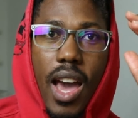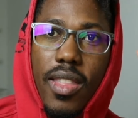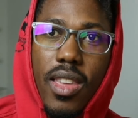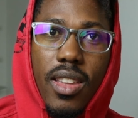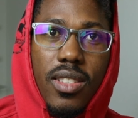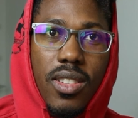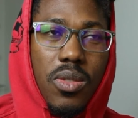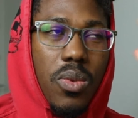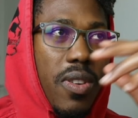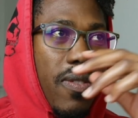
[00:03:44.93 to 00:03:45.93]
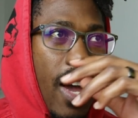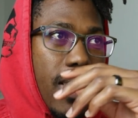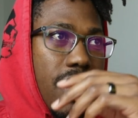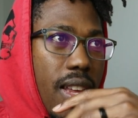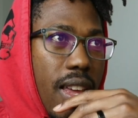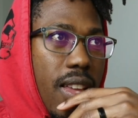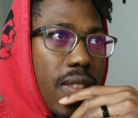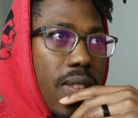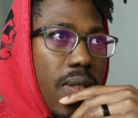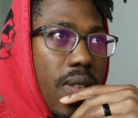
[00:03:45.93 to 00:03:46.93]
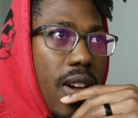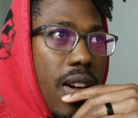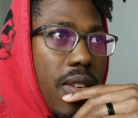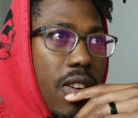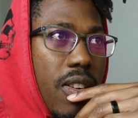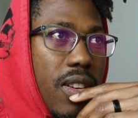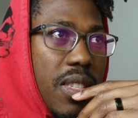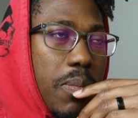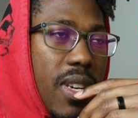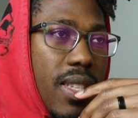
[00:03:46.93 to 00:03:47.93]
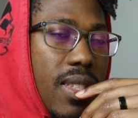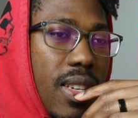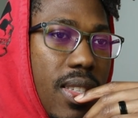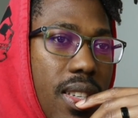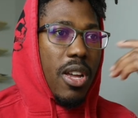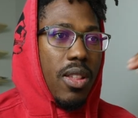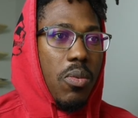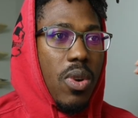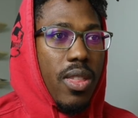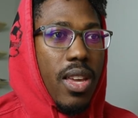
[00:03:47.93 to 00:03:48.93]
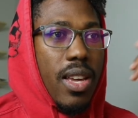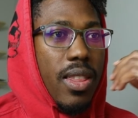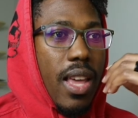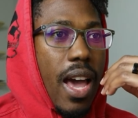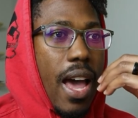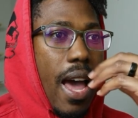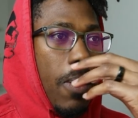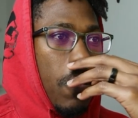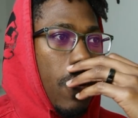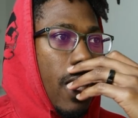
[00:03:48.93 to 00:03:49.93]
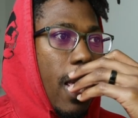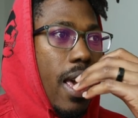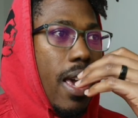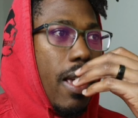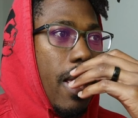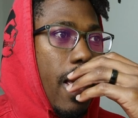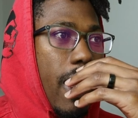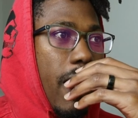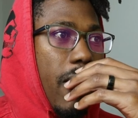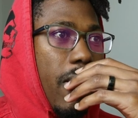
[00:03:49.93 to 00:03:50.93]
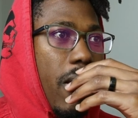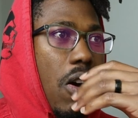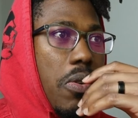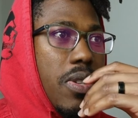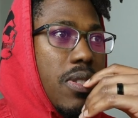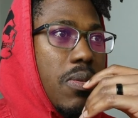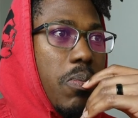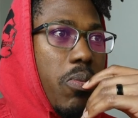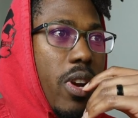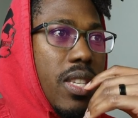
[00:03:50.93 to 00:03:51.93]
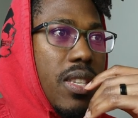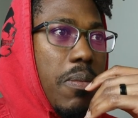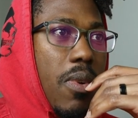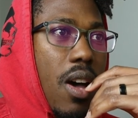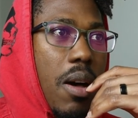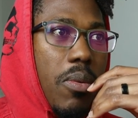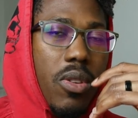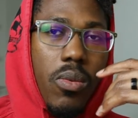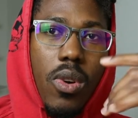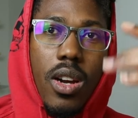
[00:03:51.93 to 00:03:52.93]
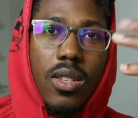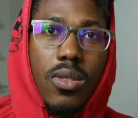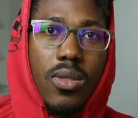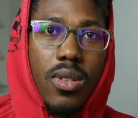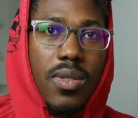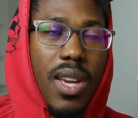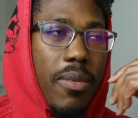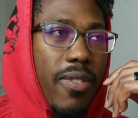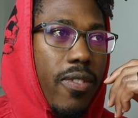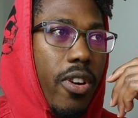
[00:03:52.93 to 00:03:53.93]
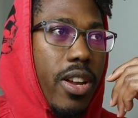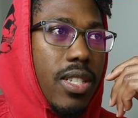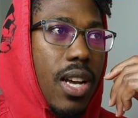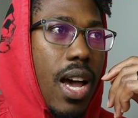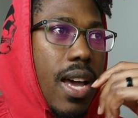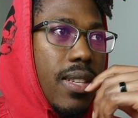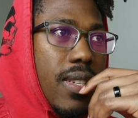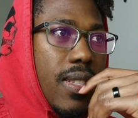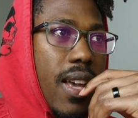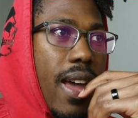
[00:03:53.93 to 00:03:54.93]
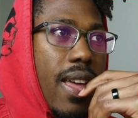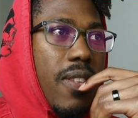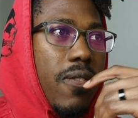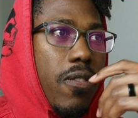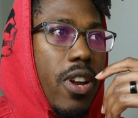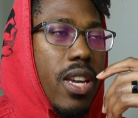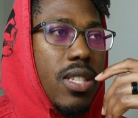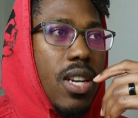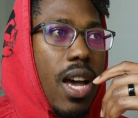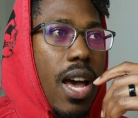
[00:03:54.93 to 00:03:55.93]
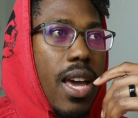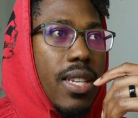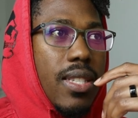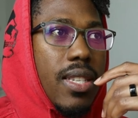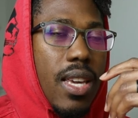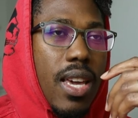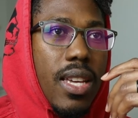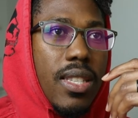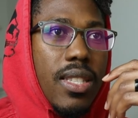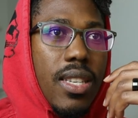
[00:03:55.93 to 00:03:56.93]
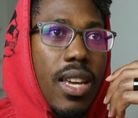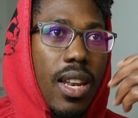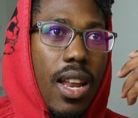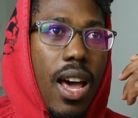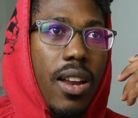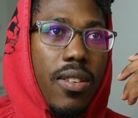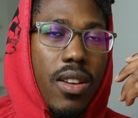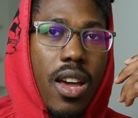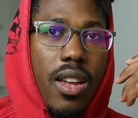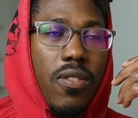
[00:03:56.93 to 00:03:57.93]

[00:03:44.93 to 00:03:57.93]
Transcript: Yeah, I think it's just really fascinating learning this business. But the one thing that I really hate, and it always brings it up in regards to some type of franchise, is that the franchise gets a lot of cut.